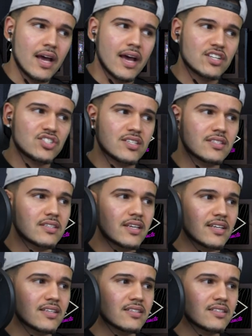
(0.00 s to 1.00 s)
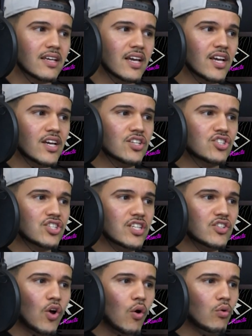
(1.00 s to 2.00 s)
as she sings.
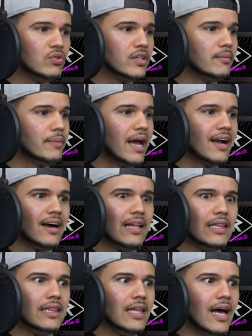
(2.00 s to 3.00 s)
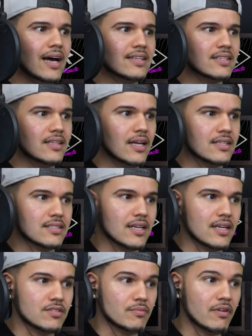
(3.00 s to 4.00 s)
She's holding back a lot.
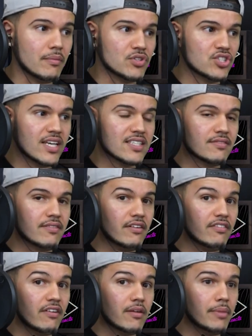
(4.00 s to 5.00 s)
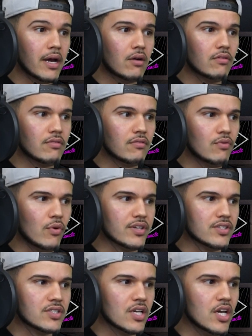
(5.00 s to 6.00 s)
Remember, she has a very, very powerful
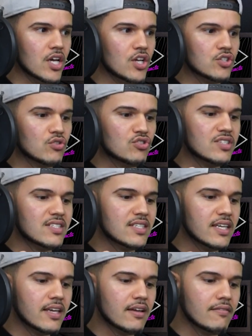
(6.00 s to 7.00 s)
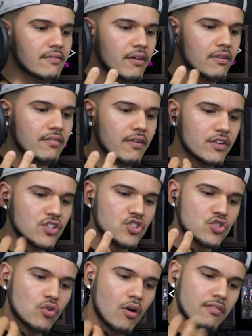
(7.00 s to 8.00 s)
voice, so she's singing very, very
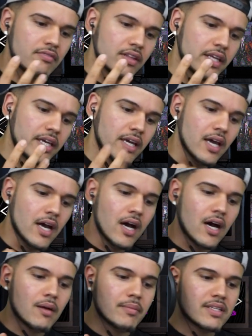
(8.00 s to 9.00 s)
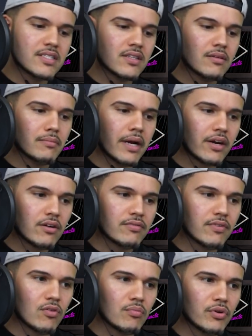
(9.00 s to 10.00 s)
softly. Into the
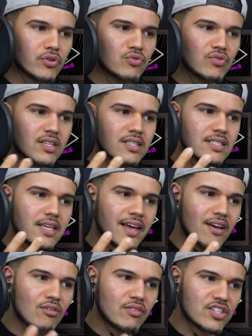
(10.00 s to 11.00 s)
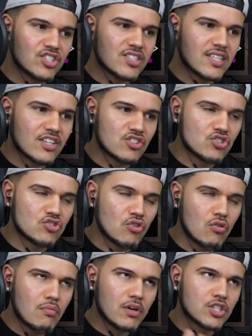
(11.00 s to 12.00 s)
microphone, but you can tell that she's got
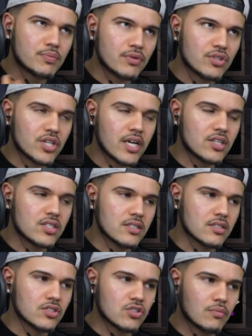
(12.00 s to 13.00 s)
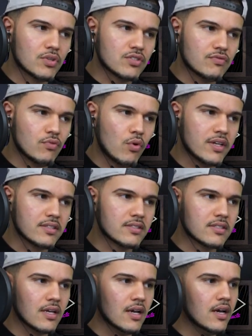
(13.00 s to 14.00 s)
so much projection, so much
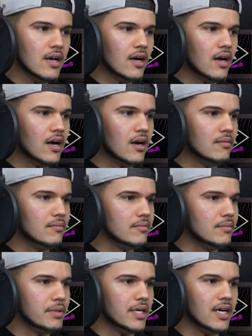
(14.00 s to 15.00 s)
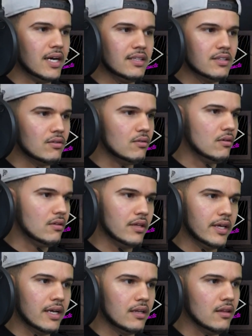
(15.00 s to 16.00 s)
voice behind it all,
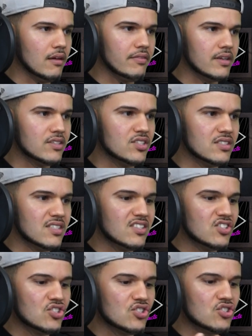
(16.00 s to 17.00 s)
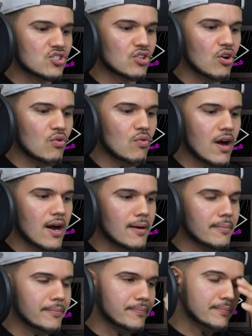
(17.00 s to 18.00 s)
and I love it. She's just so
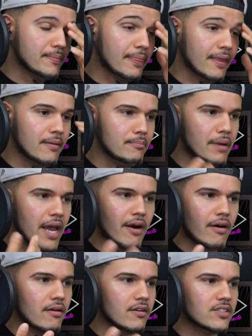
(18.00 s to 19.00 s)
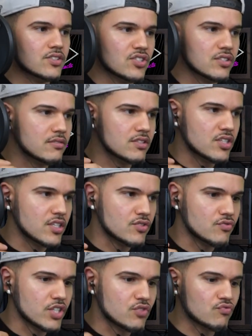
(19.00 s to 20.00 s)
bare. It's just
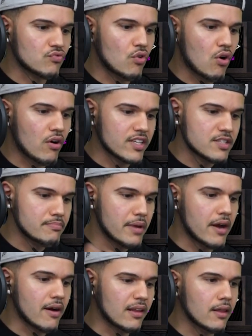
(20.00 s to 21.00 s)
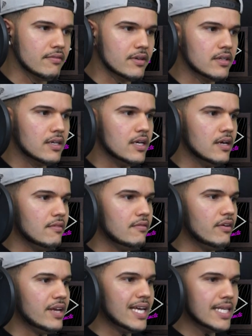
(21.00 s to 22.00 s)
it's raw. It's bare. I love it.
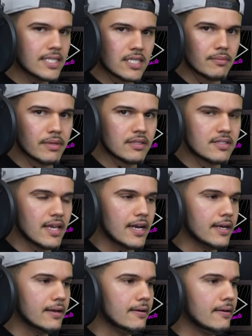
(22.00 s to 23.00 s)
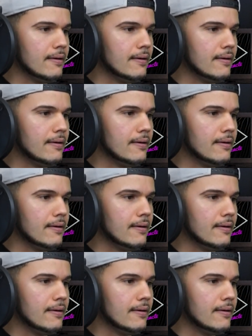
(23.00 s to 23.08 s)
Very intimate setting.